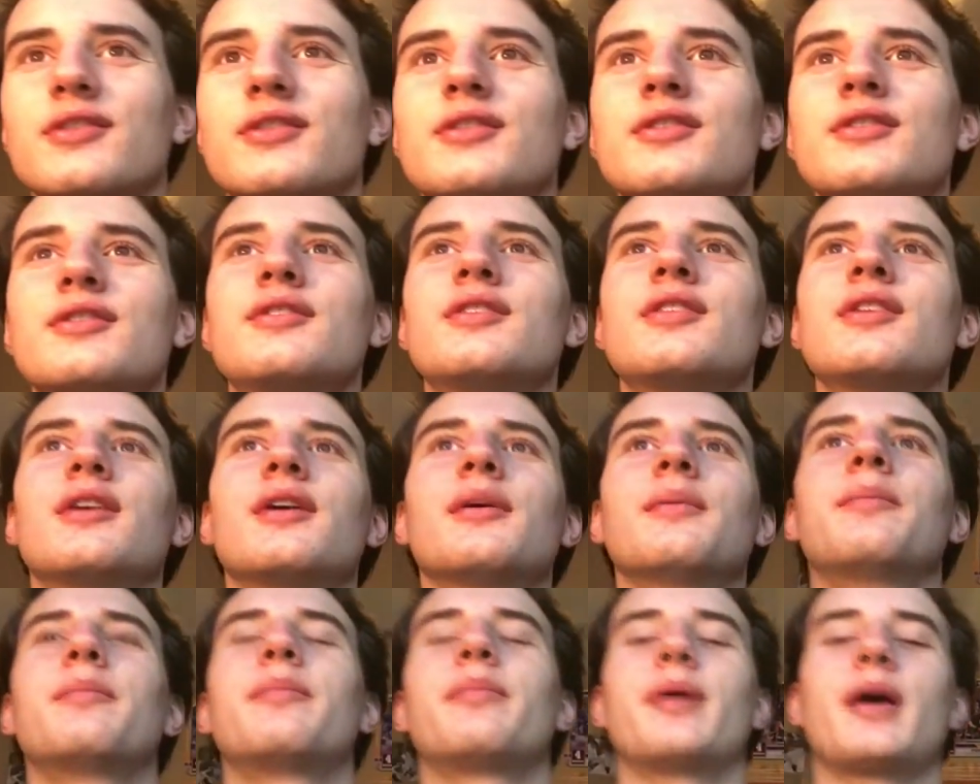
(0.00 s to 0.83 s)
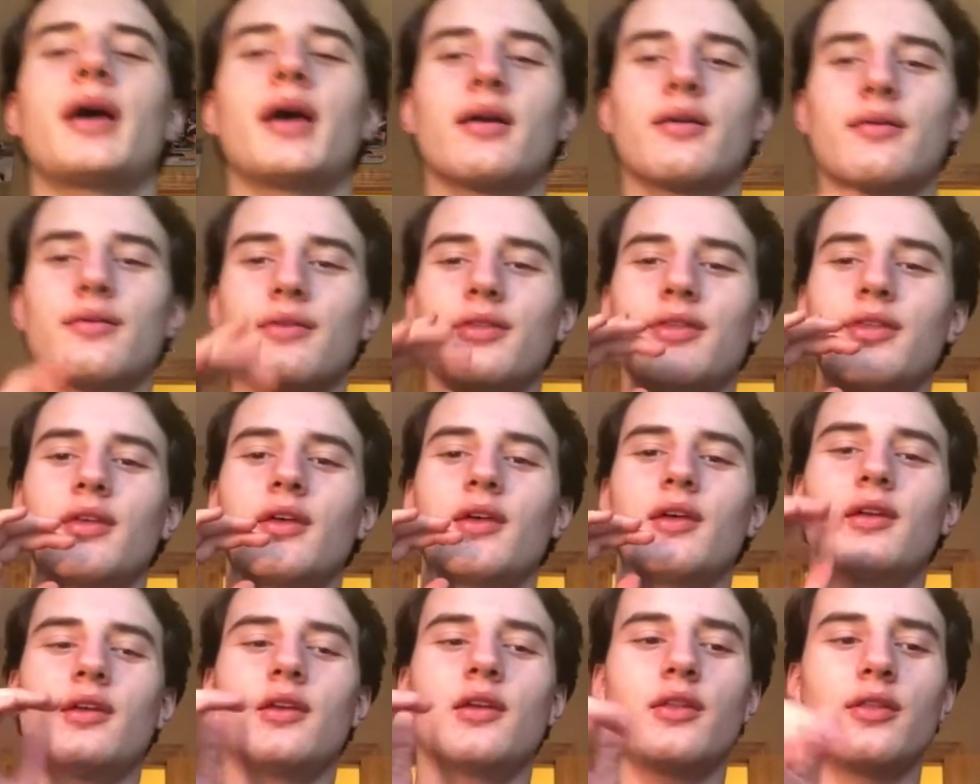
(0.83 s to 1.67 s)
Shoes here, back with
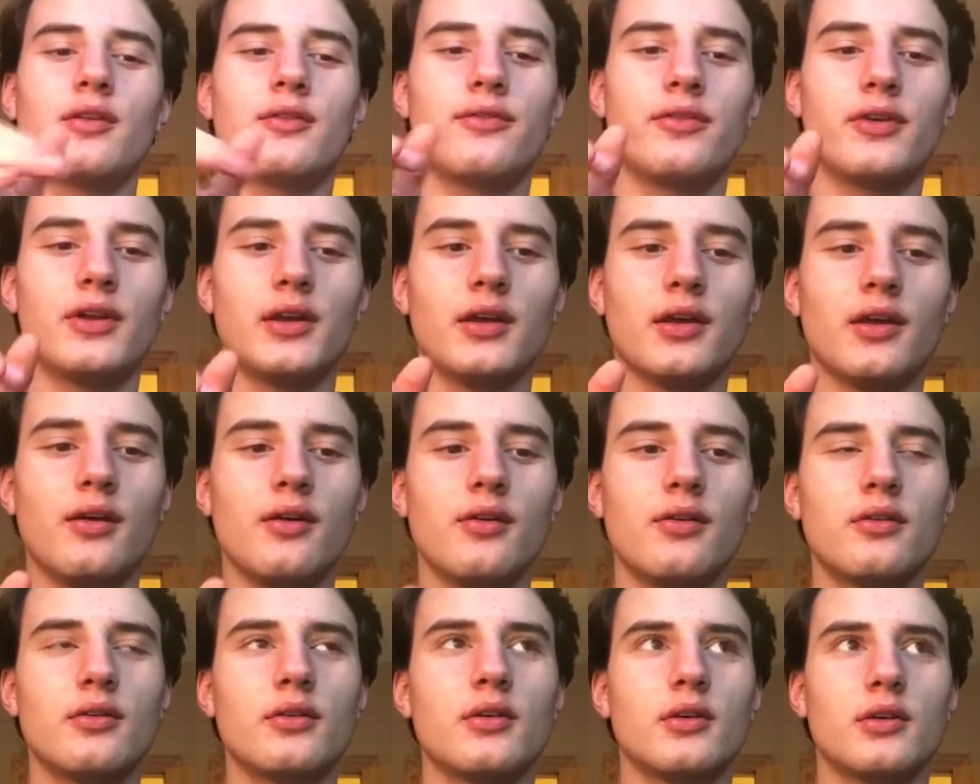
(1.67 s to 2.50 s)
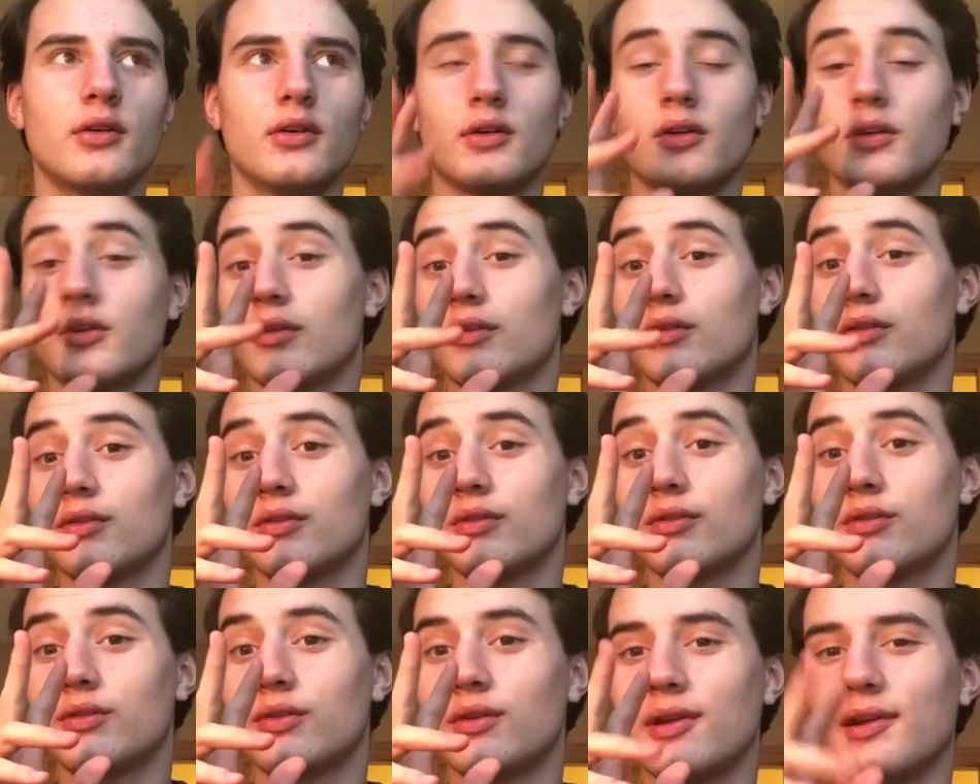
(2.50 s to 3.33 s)
another video.
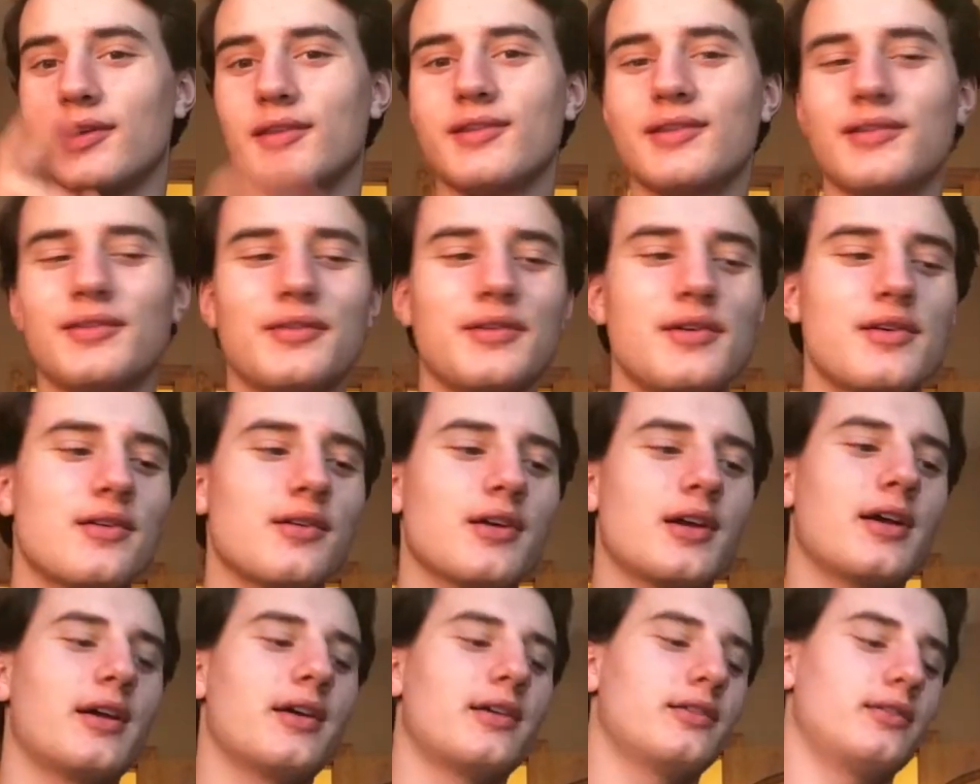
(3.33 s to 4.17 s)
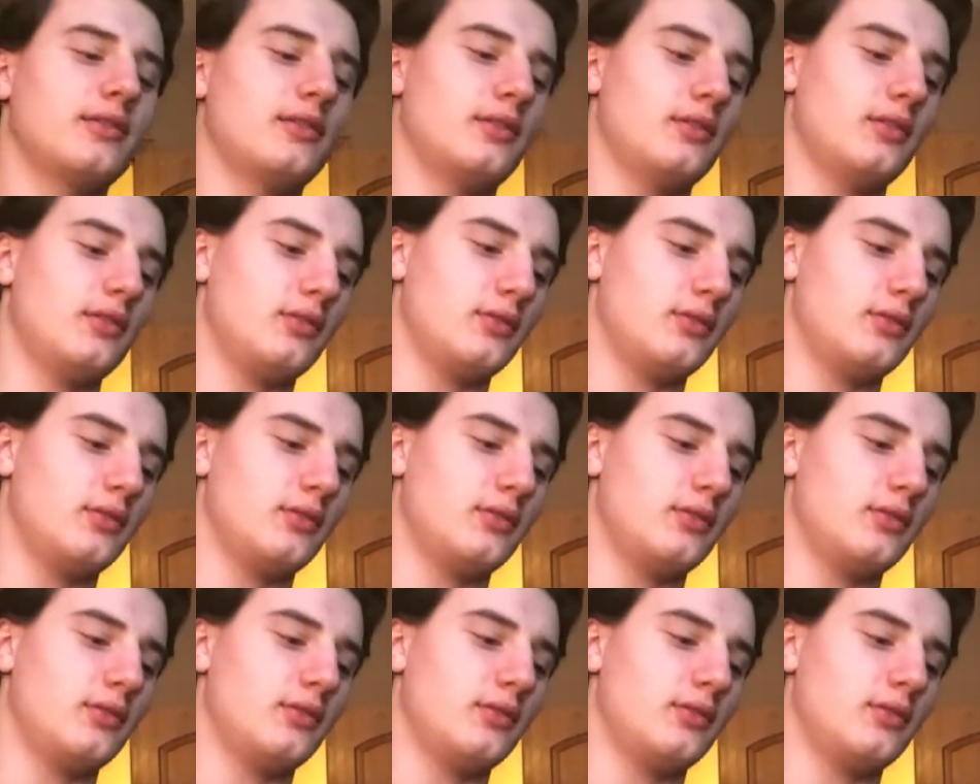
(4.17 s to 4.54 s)
2 days in a row, guys.